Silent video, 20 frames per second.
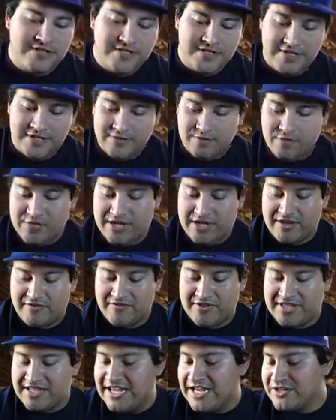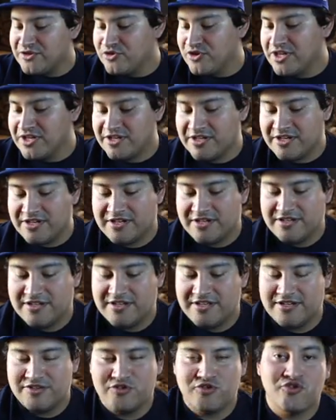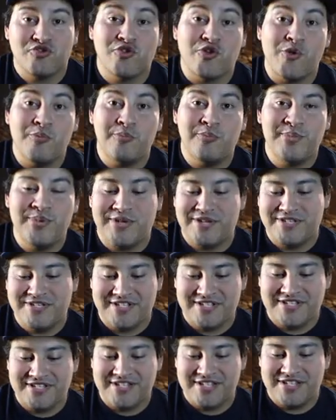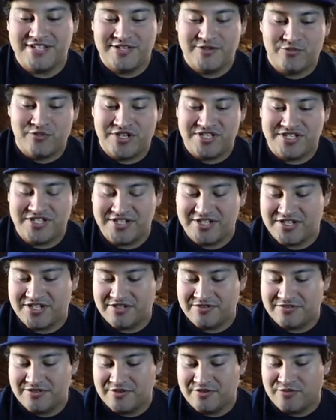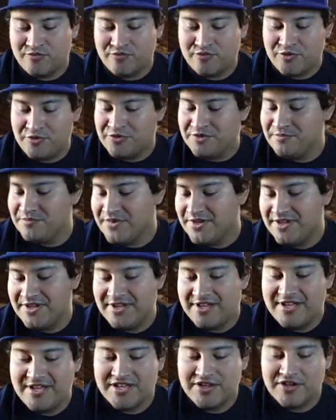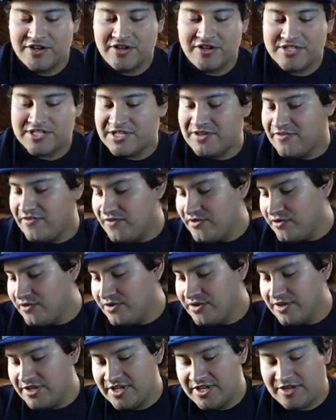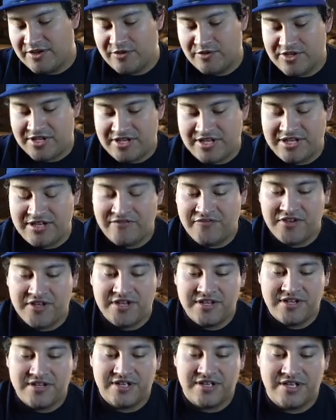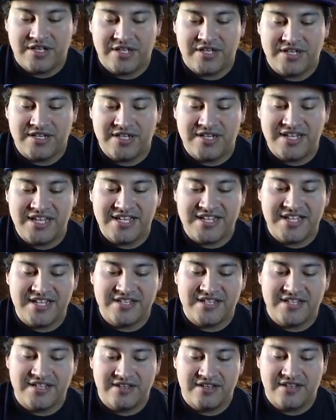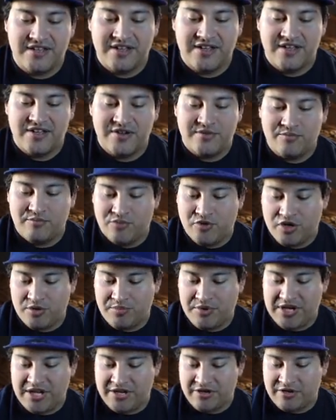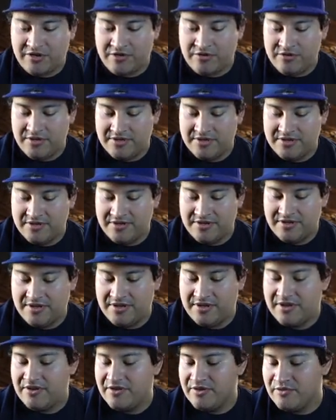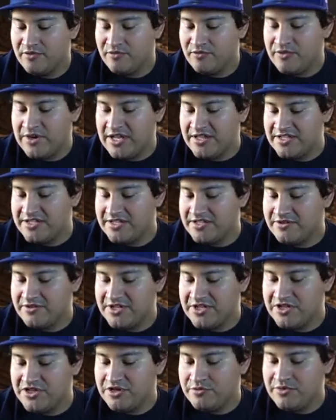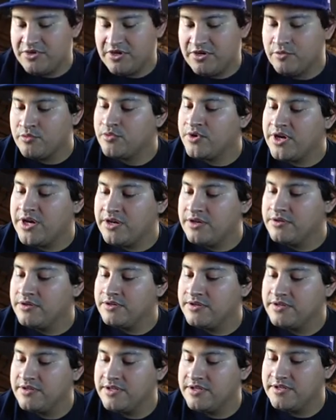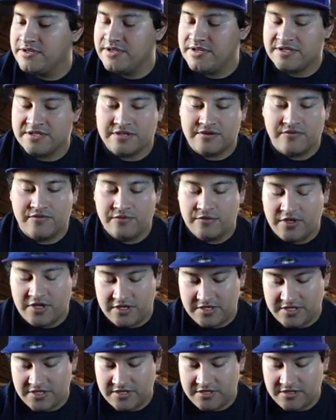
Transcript: see, we have Electric, Tropius, Rusted Shield, Rotom, Gossifleur, Eevee, Nickit, Morpeko, Rowlet. So this should be our rare. Is it a full art?